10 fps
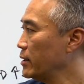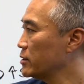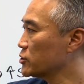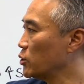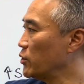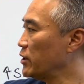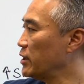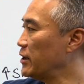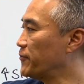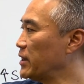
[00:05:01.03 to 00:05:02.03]
So
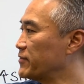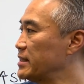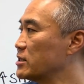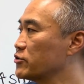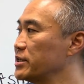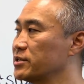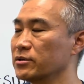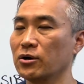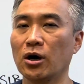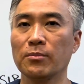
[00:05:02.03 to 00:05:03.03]
if you have decrease in
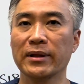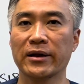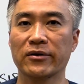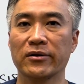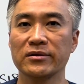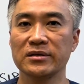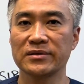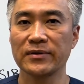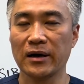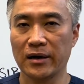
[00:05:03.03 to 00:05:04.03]
gallbladder
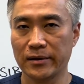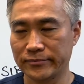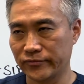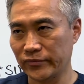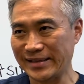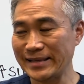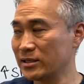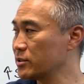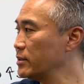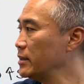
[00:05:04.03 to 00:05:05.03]
this, uh,
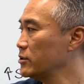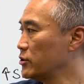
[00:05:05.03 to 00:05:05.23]
release, you're